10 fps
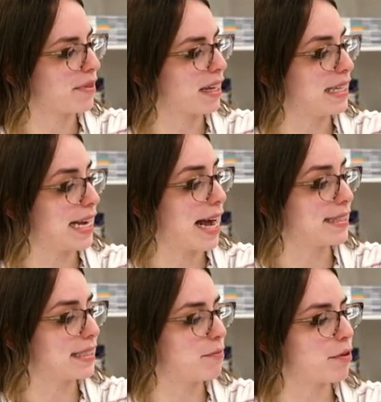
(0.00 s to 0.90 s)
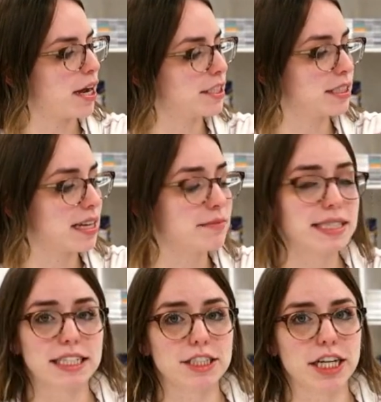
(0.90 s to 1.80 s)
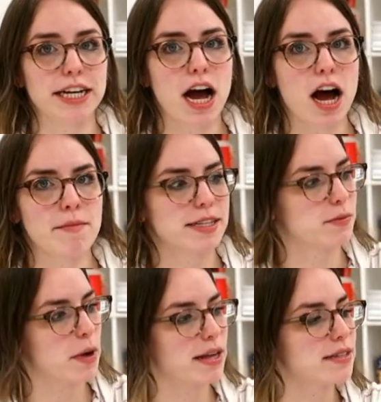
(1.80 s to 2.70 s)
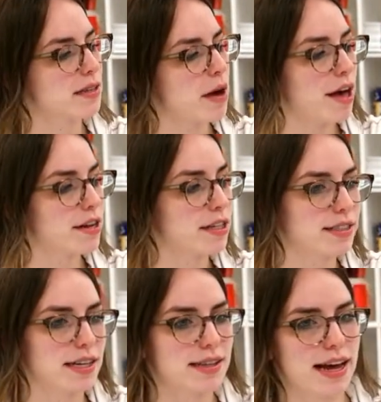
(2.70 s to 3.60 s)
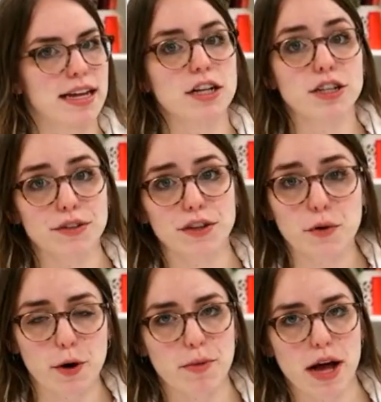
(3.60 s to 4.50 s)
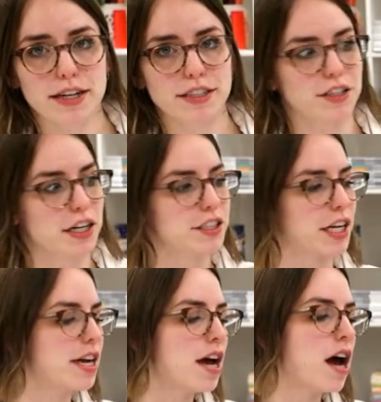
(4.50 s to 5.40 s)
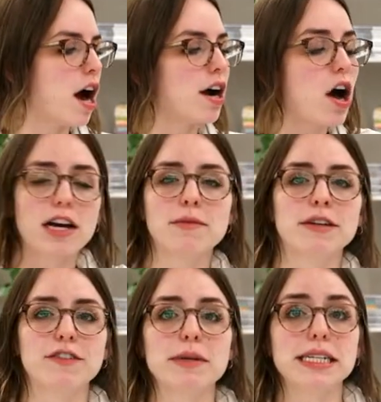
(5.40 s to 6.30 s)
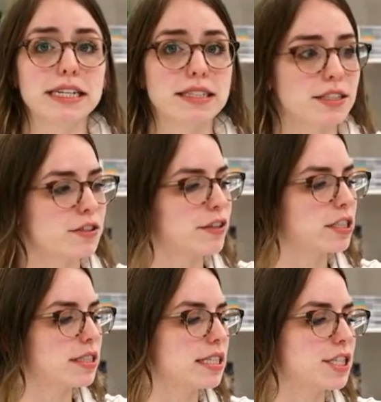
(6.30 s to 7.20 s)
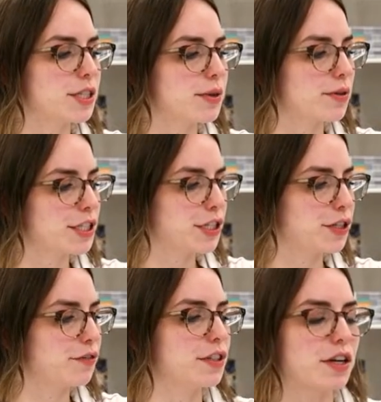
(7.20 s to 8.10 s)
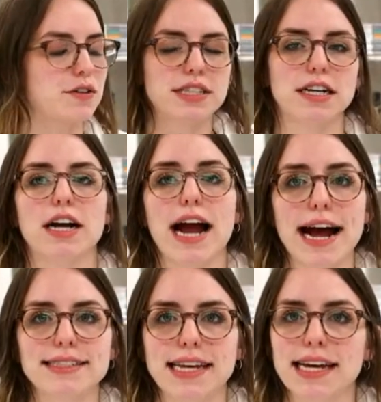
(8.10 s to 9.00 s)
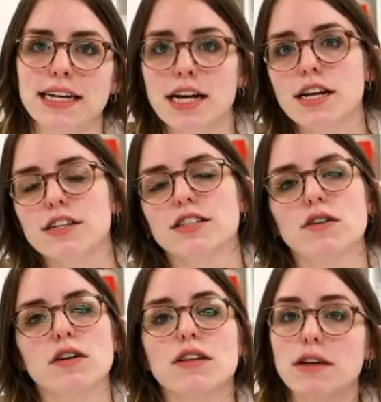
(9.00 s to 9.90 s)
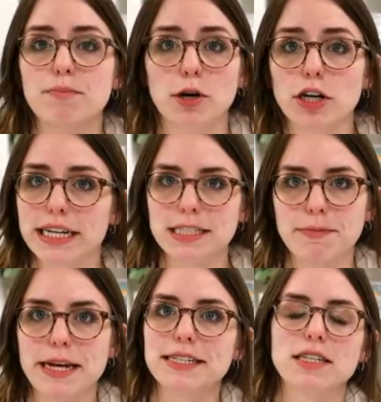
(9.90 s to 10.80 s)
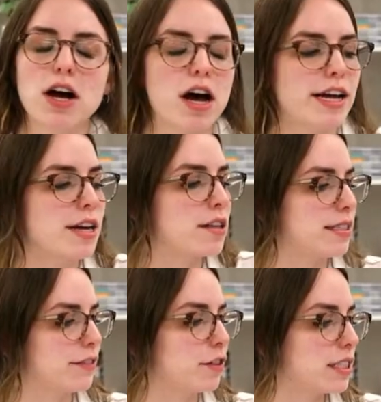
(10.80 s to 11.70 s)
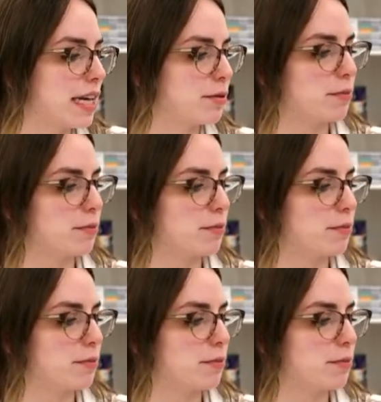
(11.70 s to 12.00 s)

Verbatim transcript: Yes, the project I'm stitching, um, as well as some others that include the quilt block construction, are all coming from Anita's University 202 for those that are asking. So the book is based on different types of